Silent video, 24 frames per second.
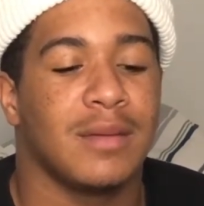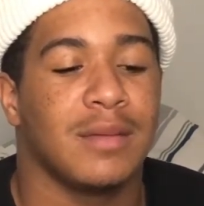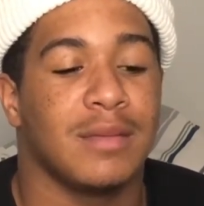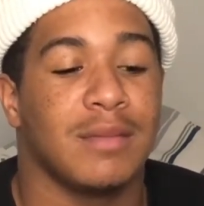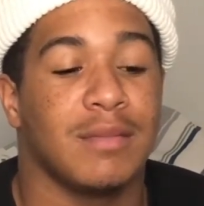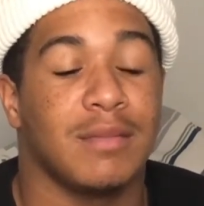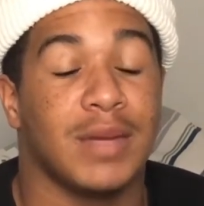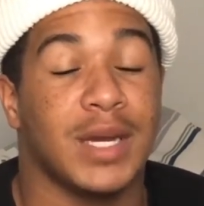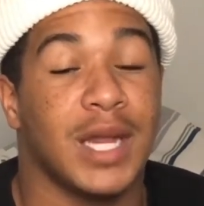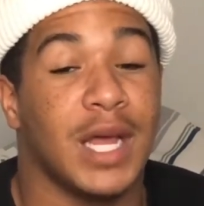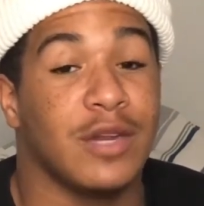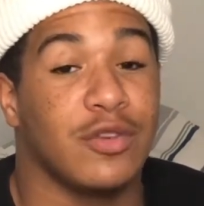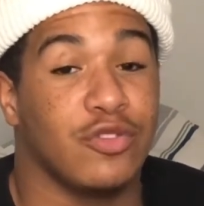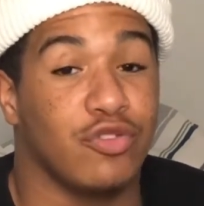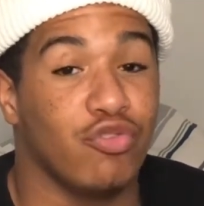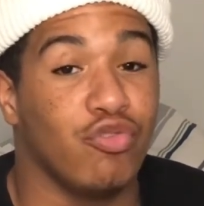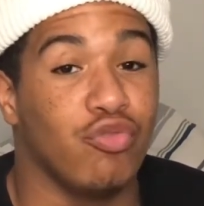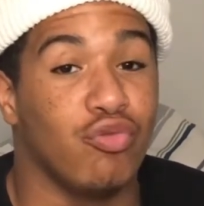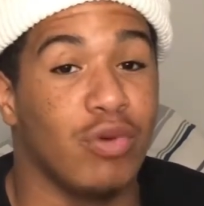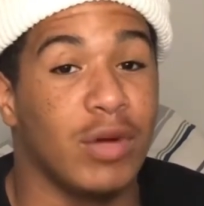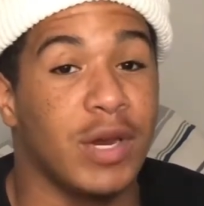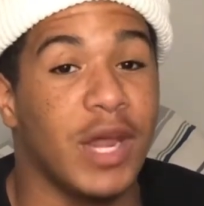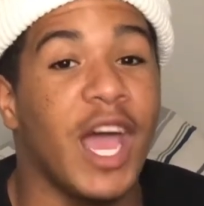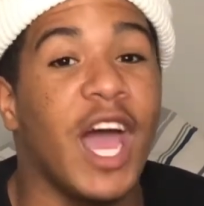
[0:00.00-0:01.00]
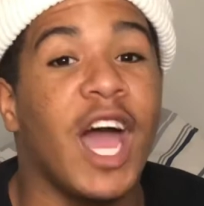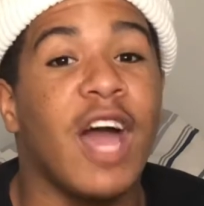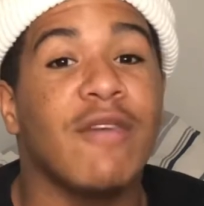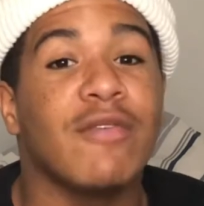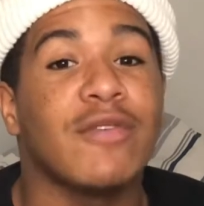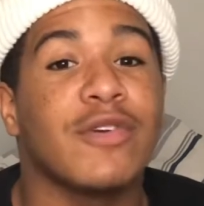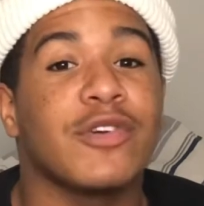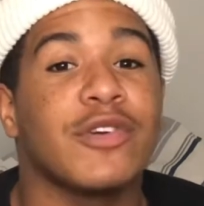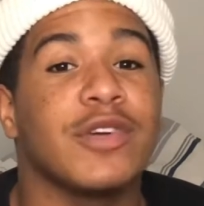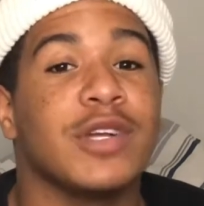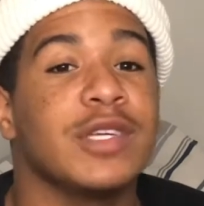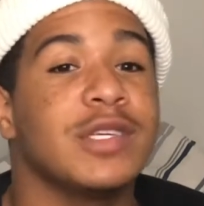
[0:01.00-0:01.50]
But I do wanna have
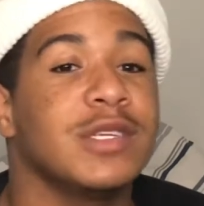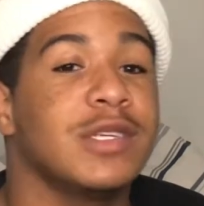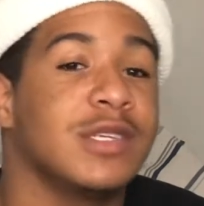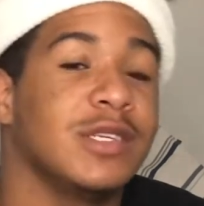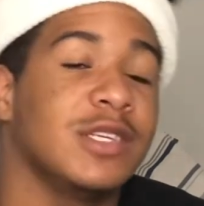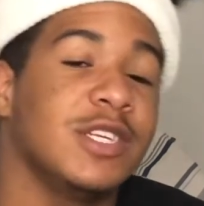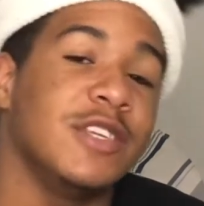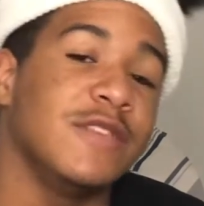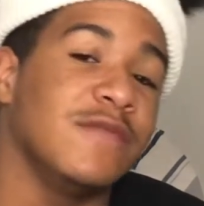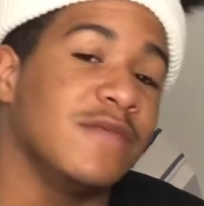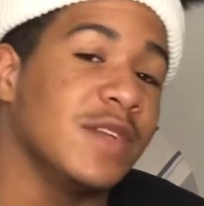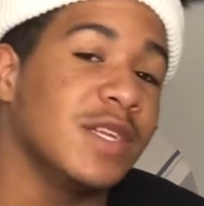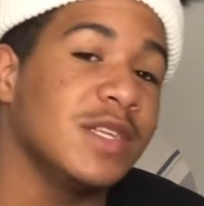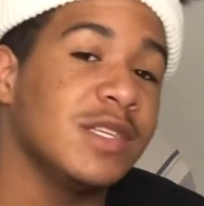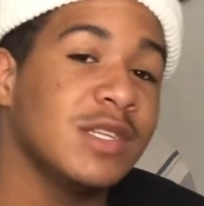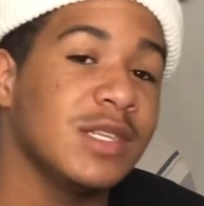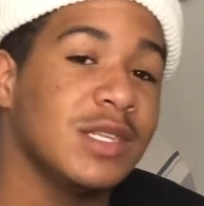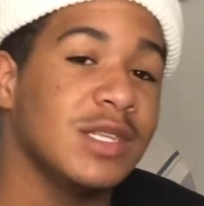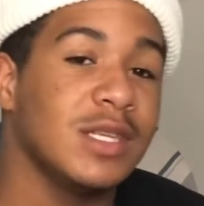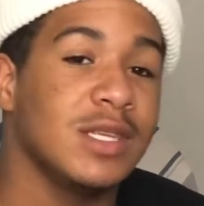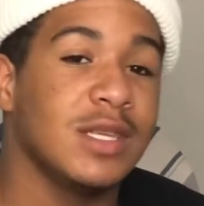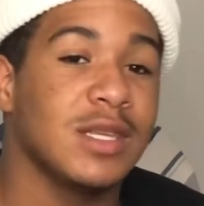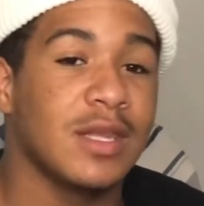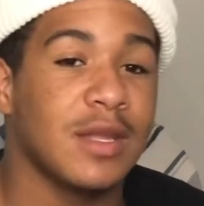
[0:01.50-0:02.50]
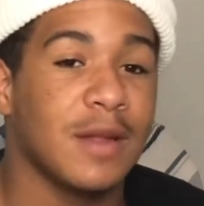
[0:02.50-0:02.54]
a crush eventually.